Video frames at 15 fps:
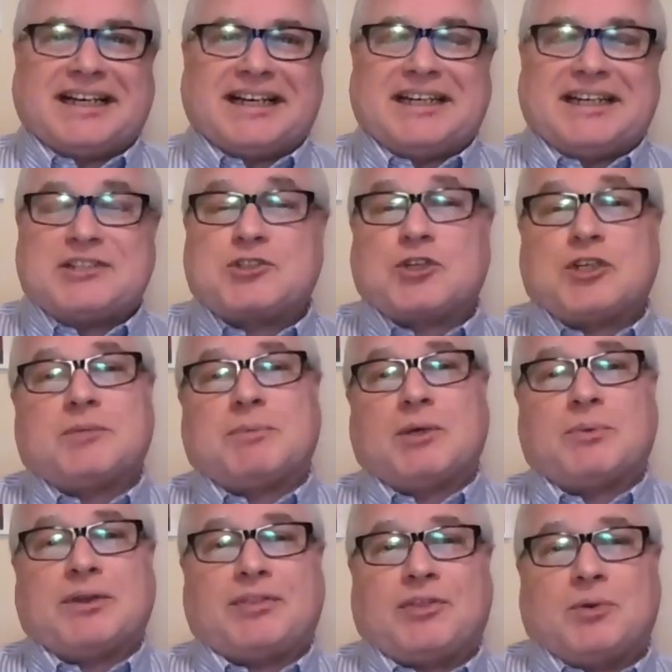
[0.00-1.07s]
Uh, it's good
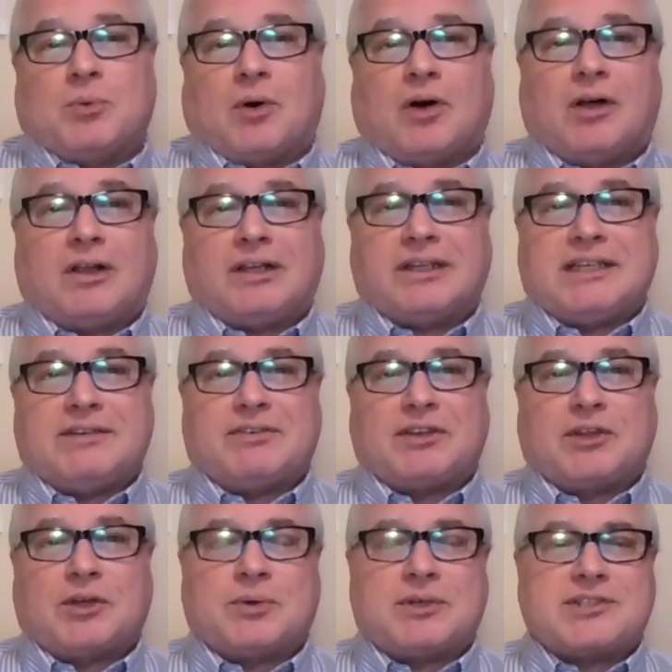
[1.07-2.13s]
to be with you all,
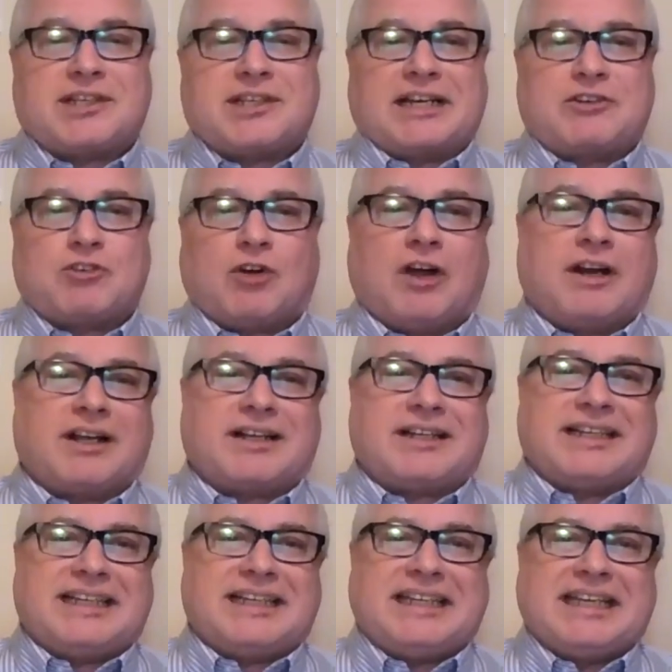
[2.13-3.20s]
even though it's
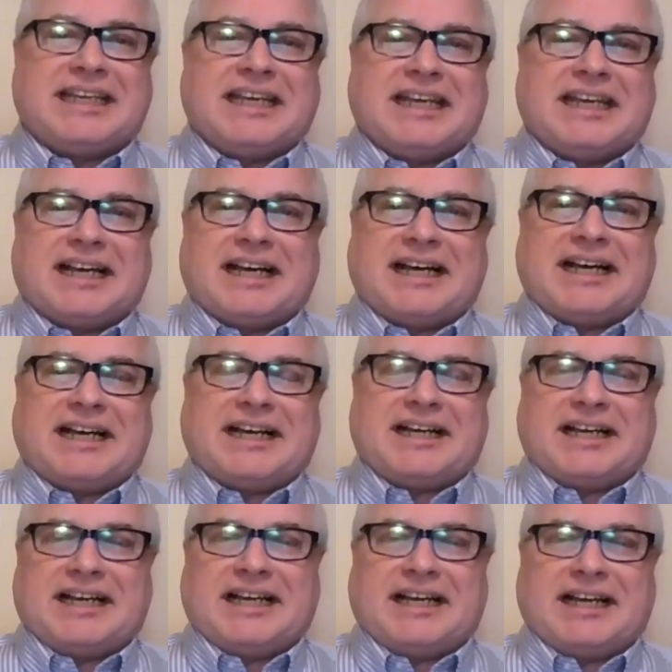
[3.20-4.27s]
electronically.
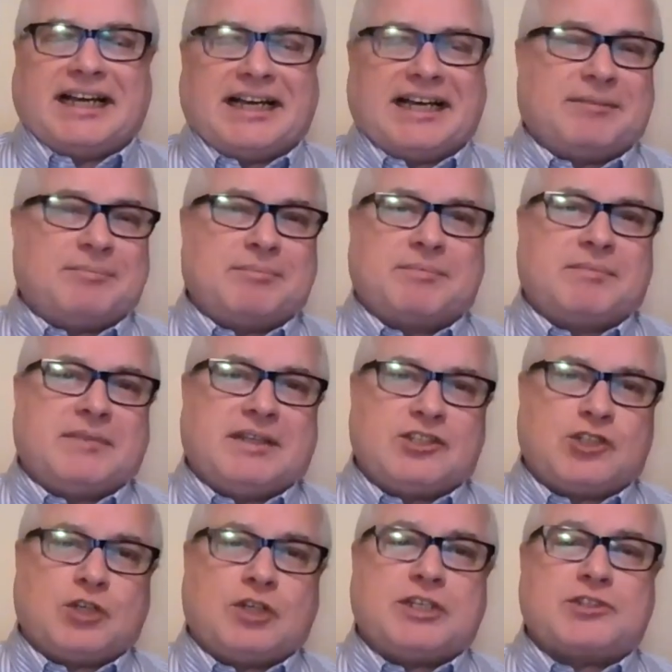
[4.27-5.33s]
Uh, um,
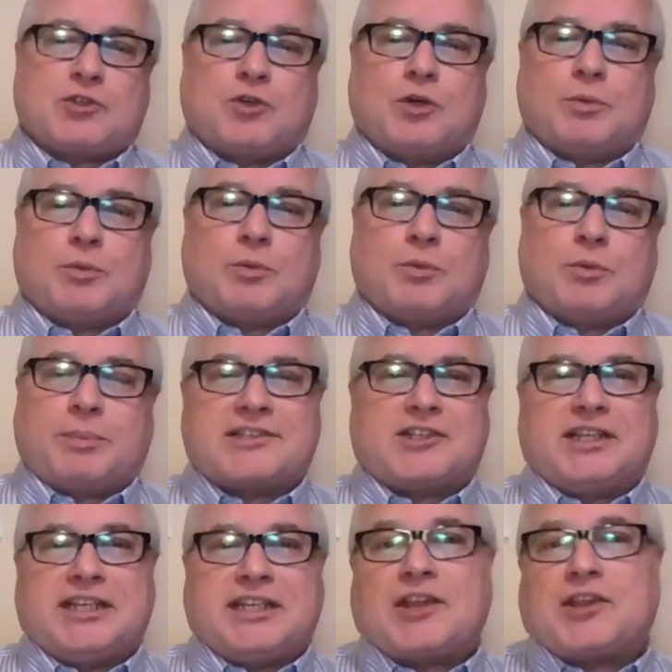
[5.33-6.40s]
Judy Zurabik
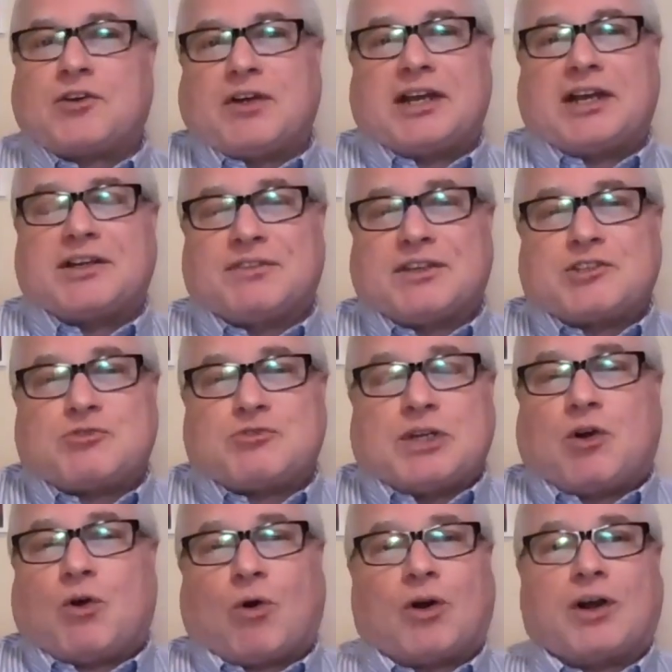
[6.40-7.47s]
is on the other end of
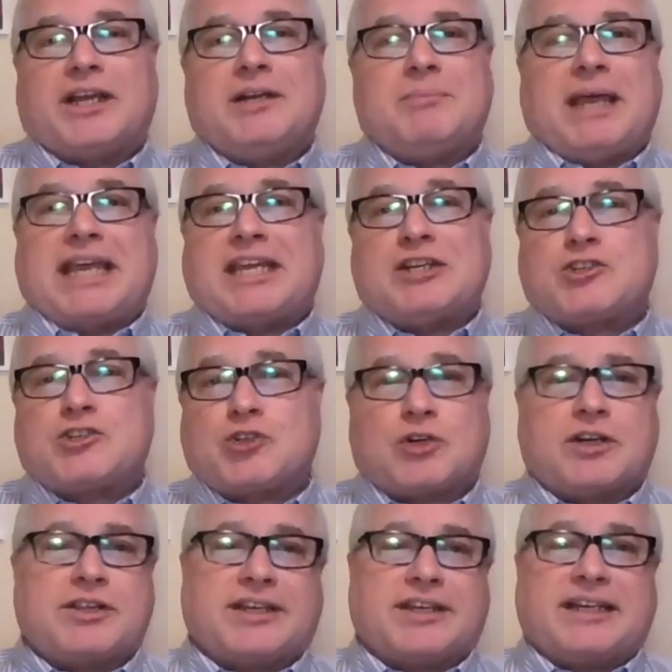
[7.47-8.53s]
this recording, making
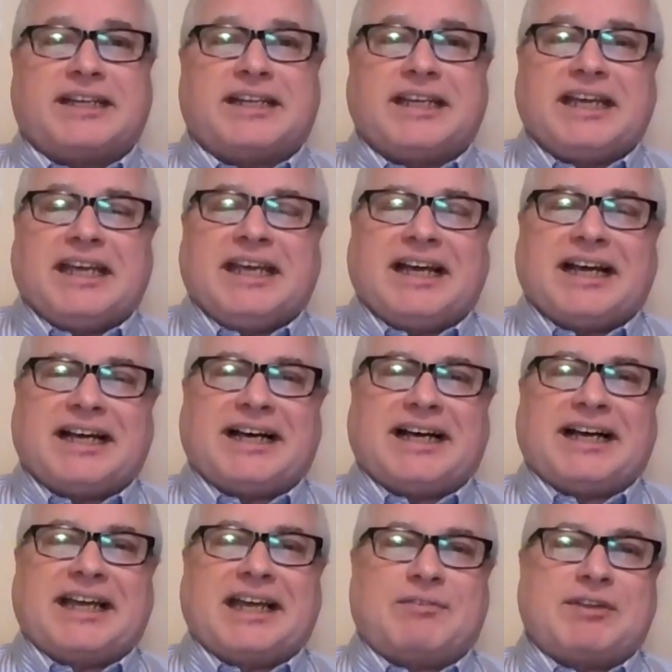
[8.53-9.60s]
sure that
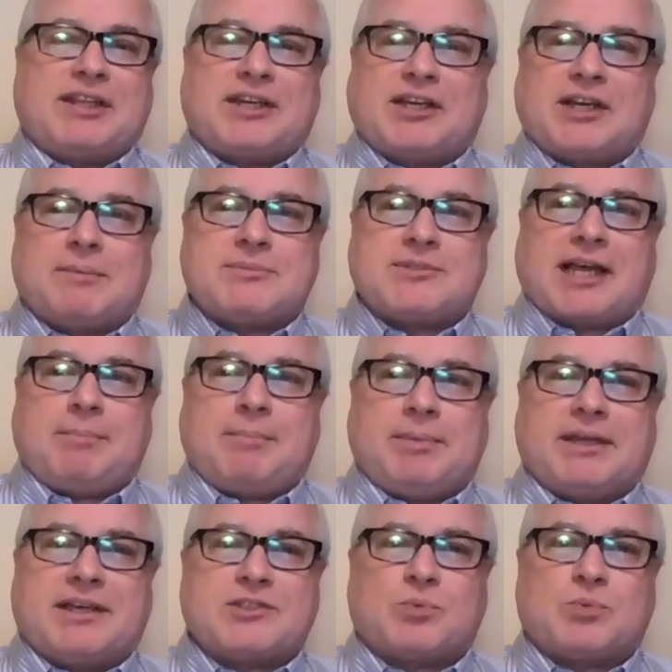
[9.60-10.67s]
everything comes
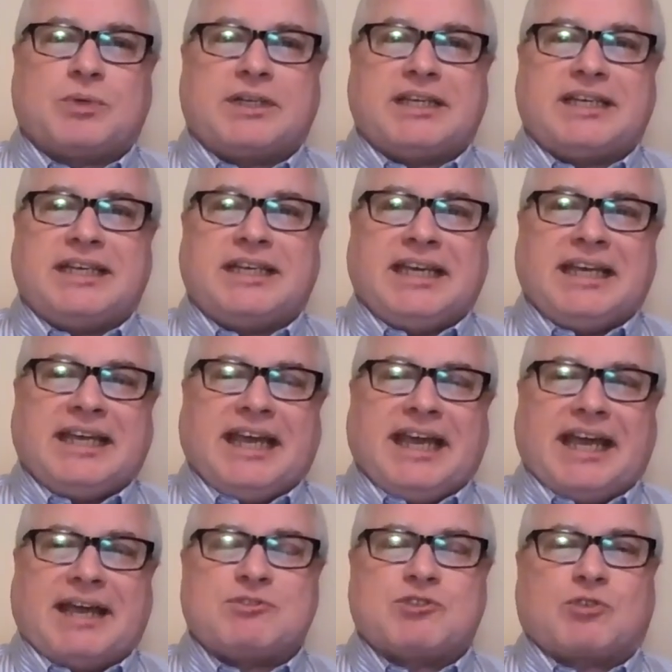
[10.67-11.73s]
up as we
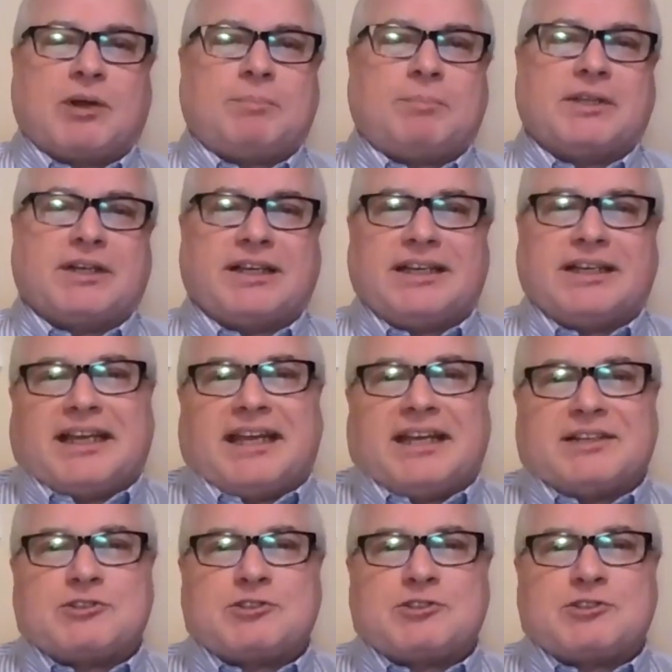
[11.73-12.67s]
have scripted it.